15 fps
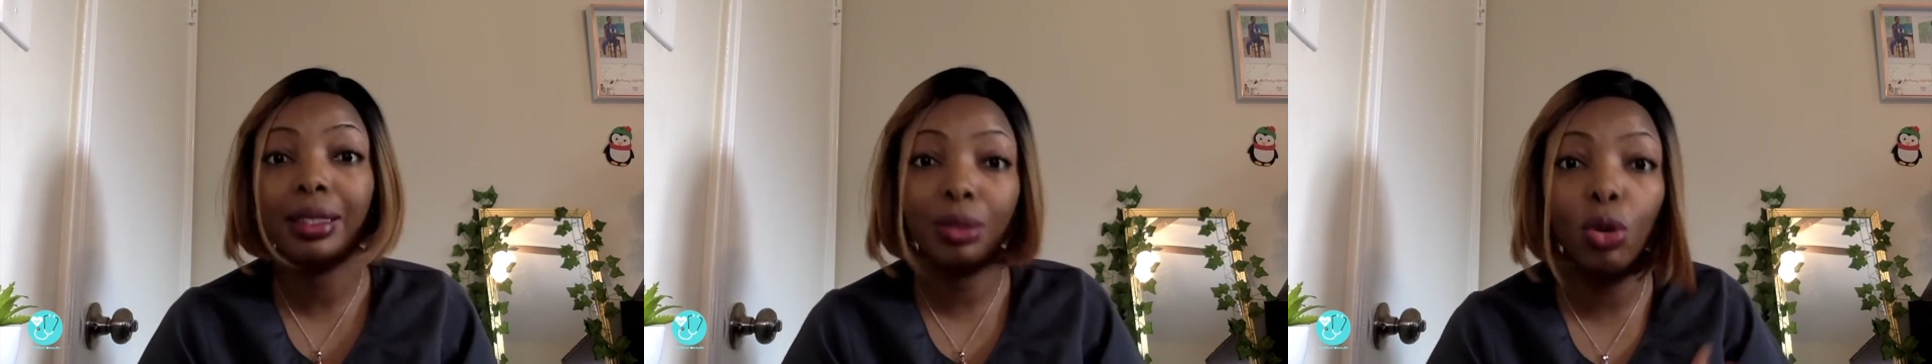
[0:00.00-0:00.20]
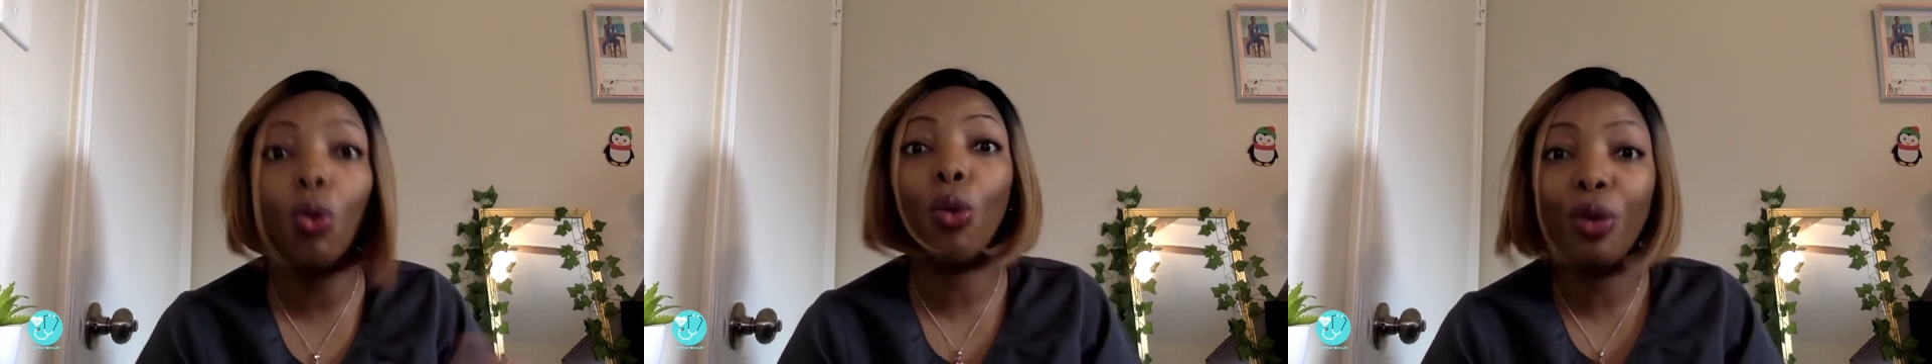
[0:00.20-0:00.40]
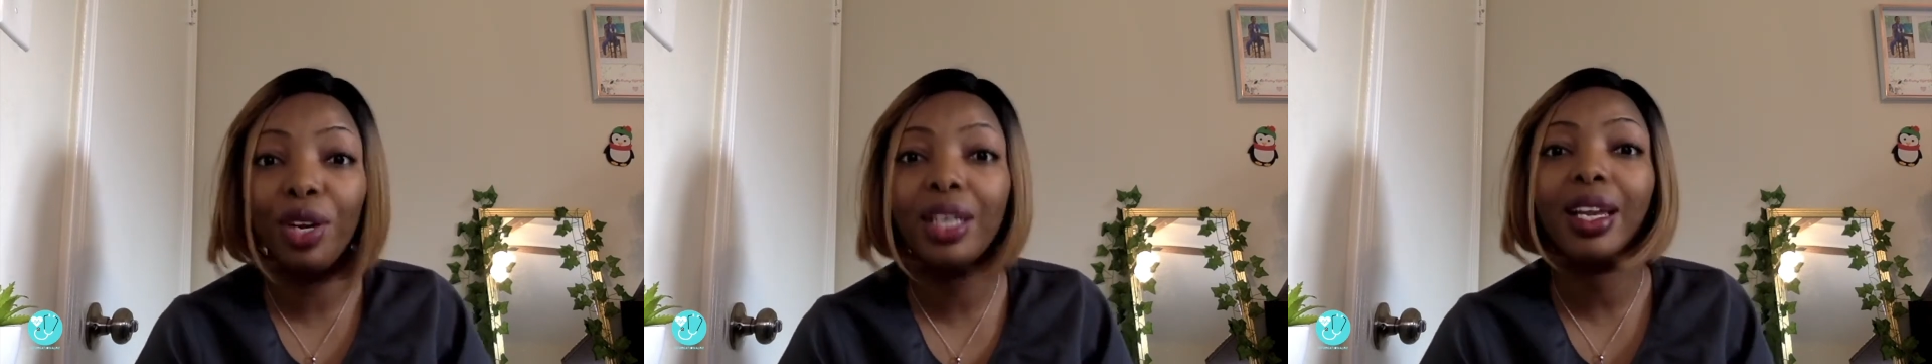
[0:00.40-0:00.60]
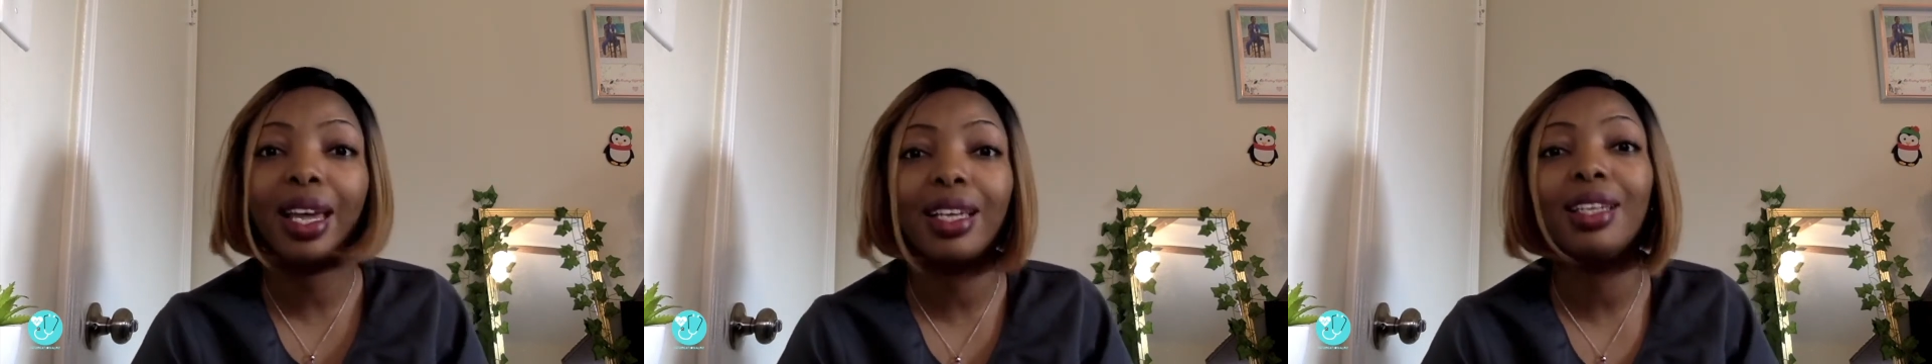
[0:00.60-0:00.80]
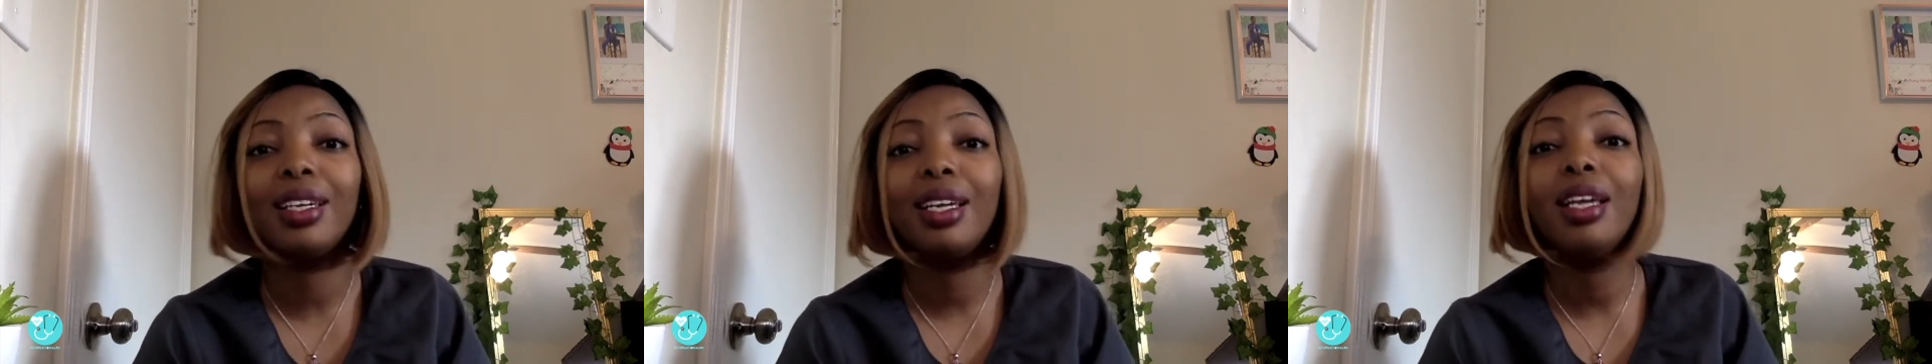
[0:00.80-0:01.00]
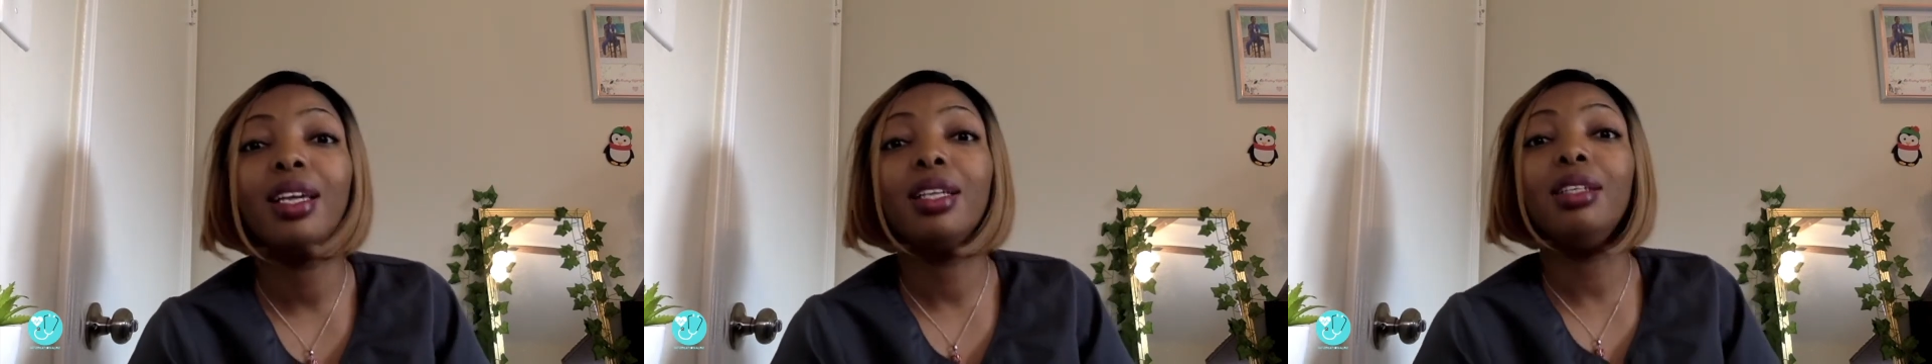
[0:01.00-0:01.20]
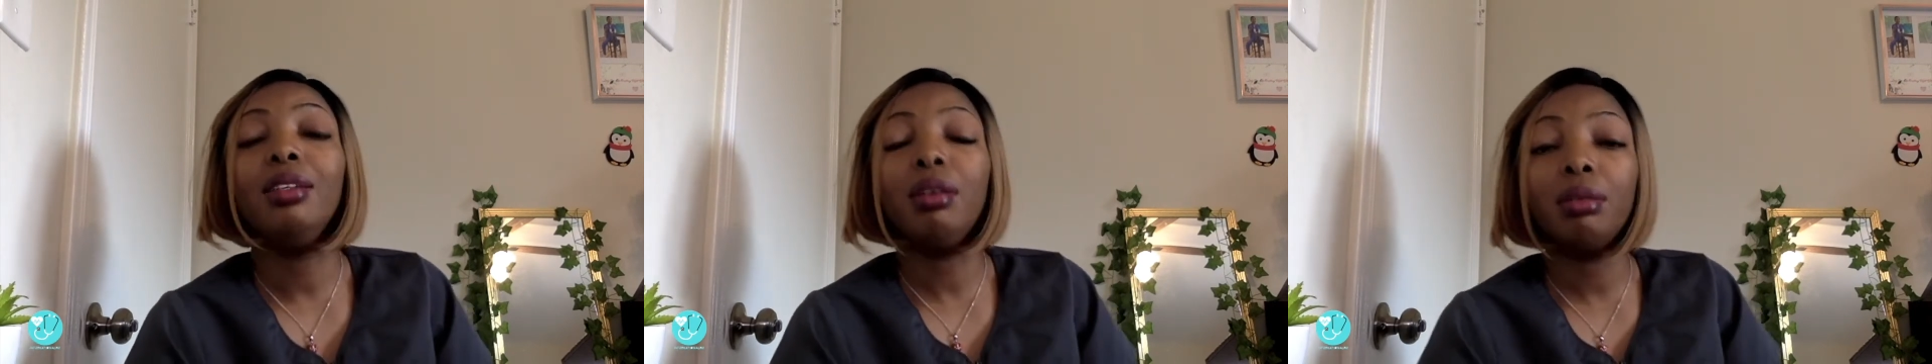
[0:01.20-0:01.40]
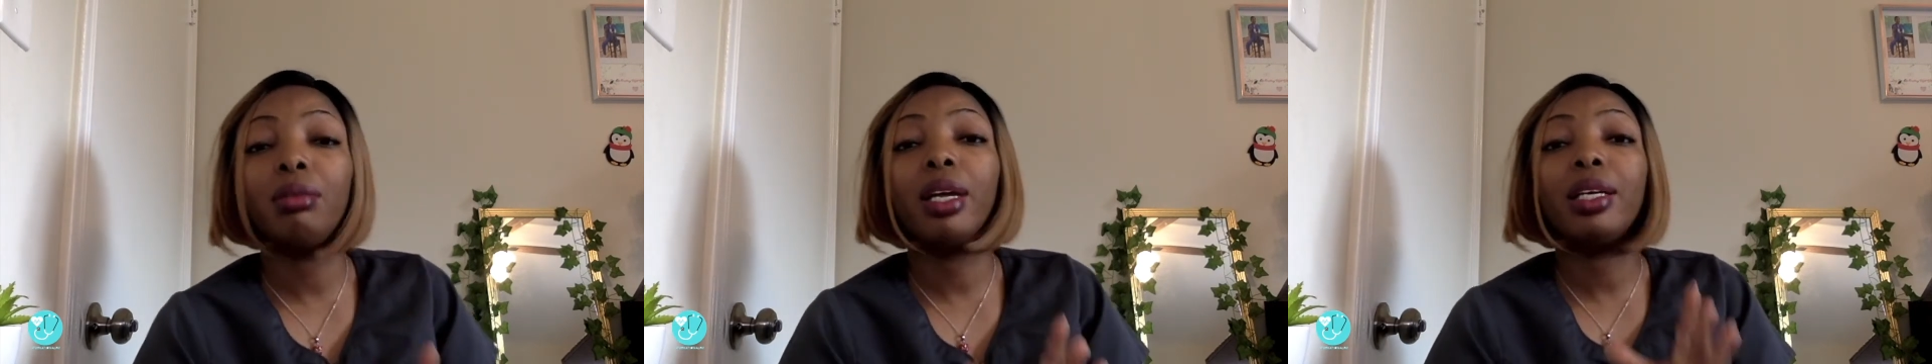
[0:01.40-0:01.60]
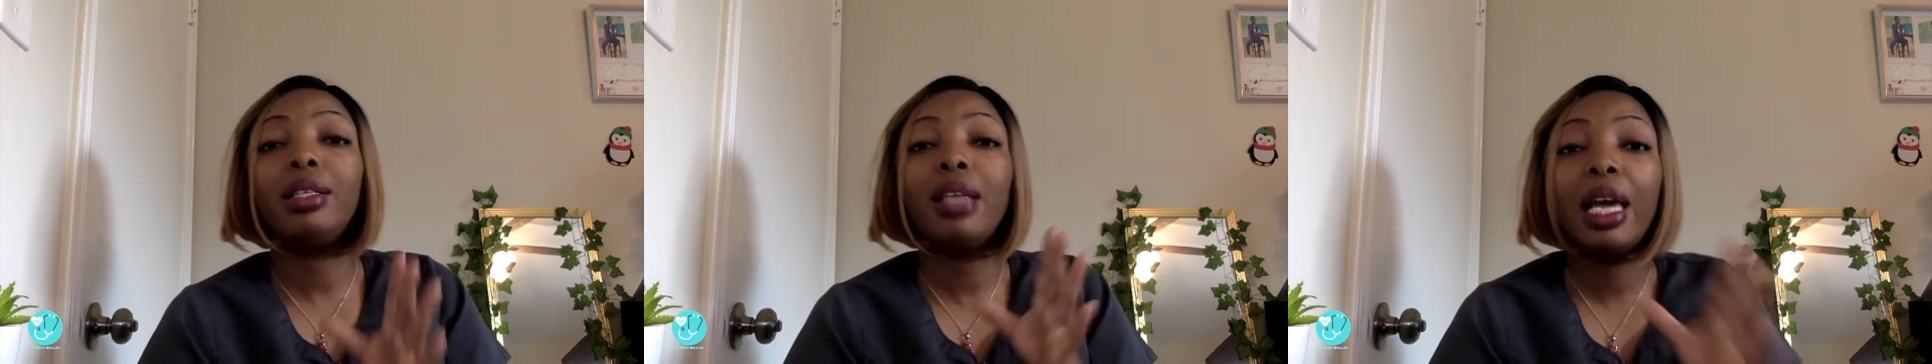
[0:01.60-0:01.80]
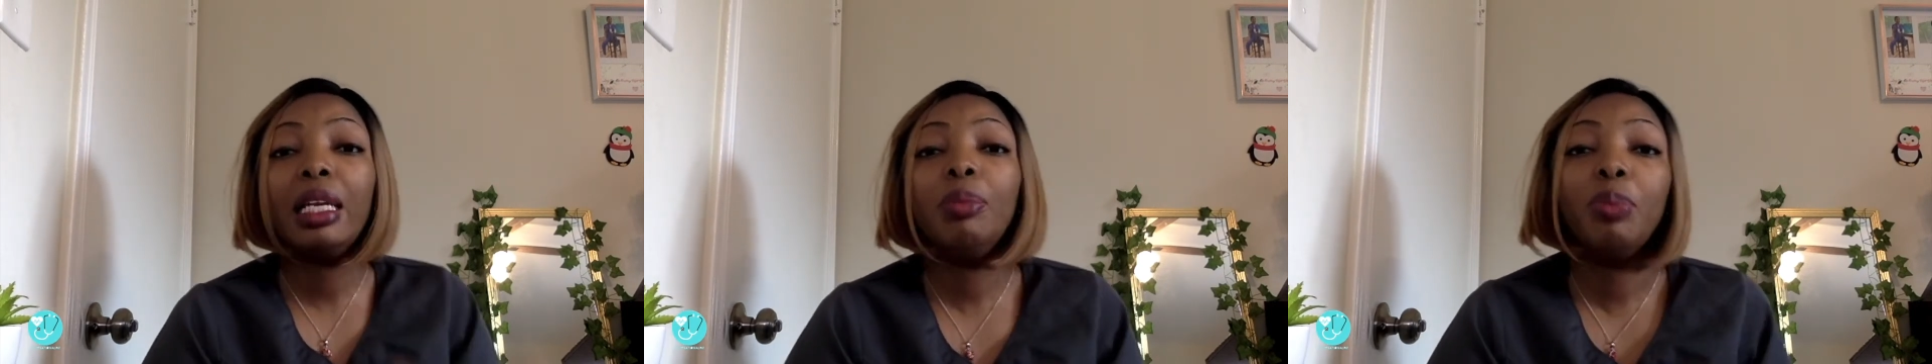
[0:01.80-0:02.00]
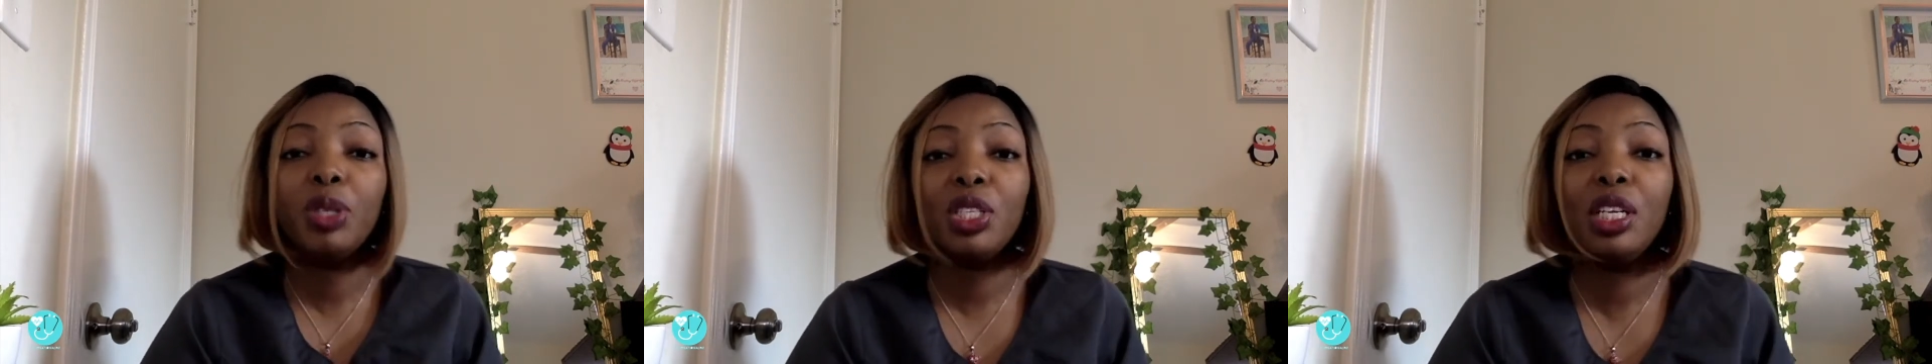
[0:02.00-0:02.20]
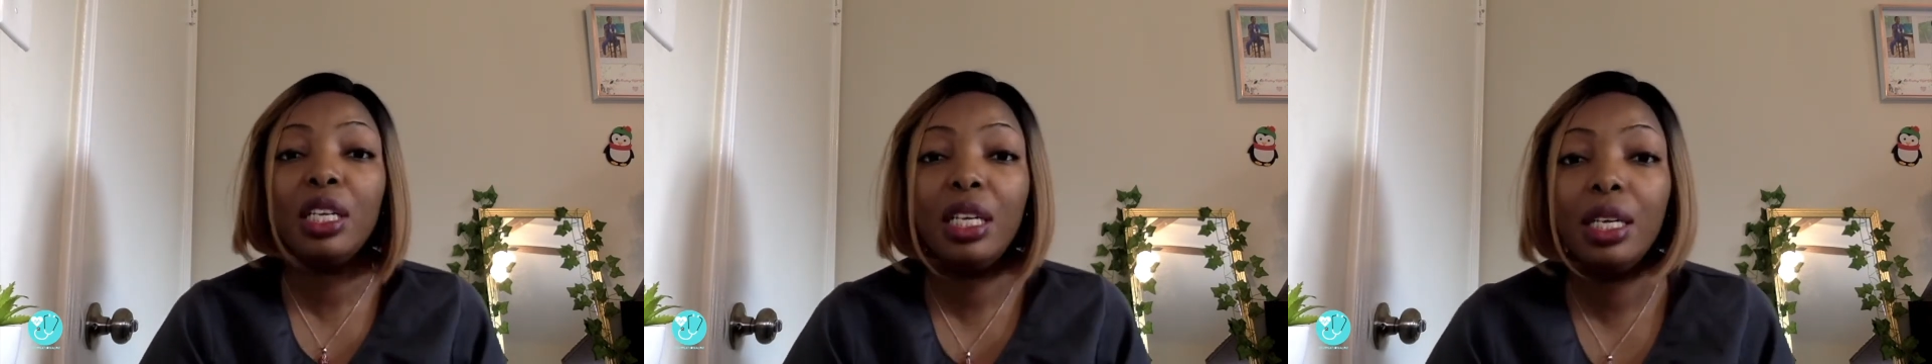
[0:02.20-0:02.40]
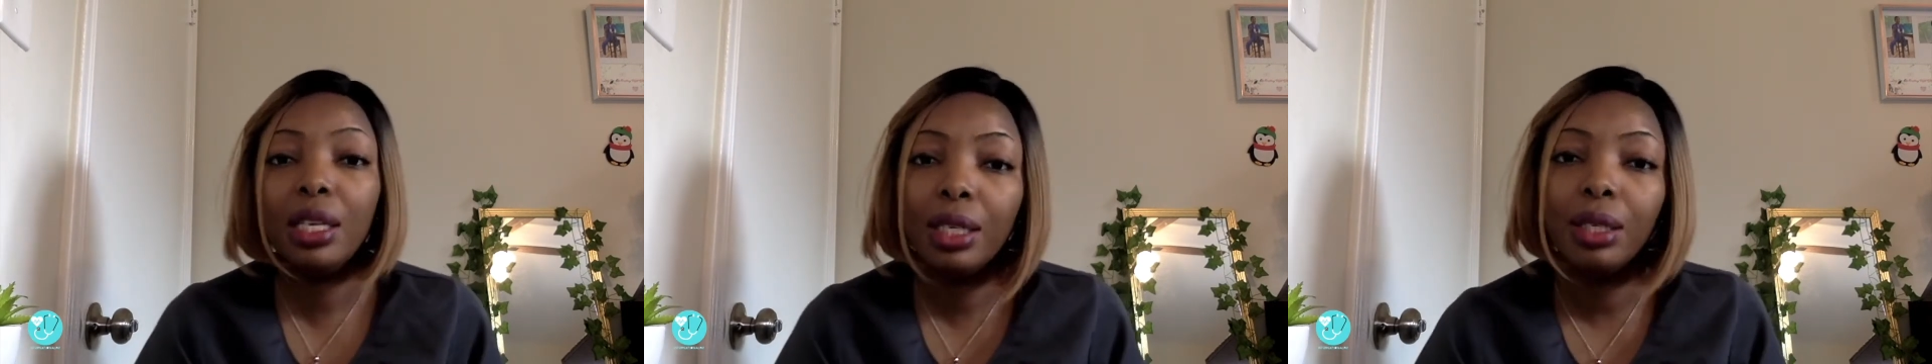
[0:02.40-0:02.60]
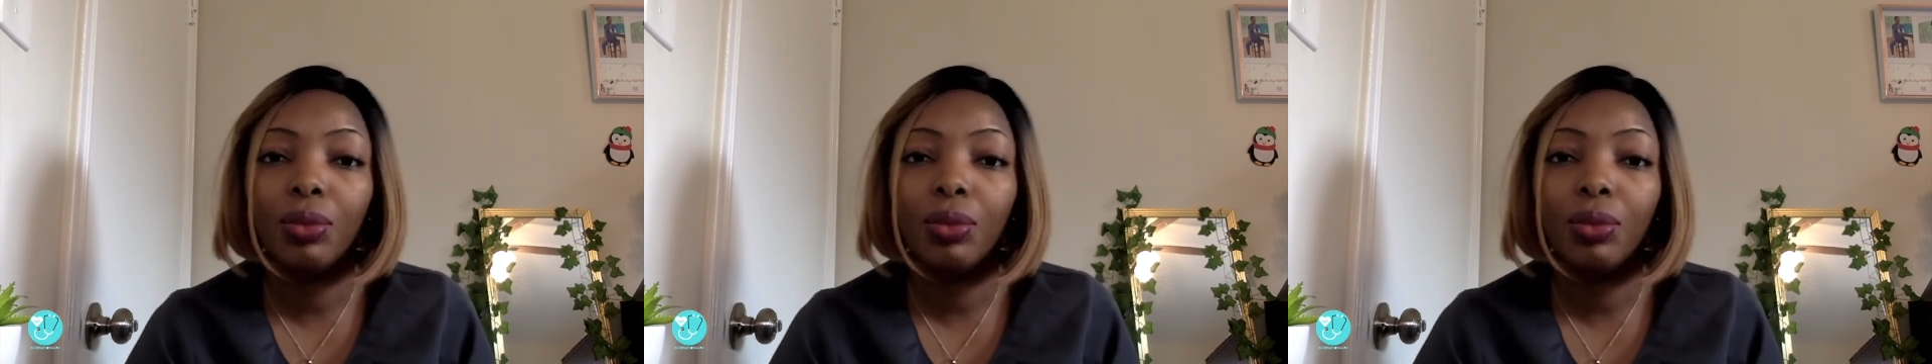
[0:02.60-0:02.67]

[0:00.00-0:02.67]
going like 90% in.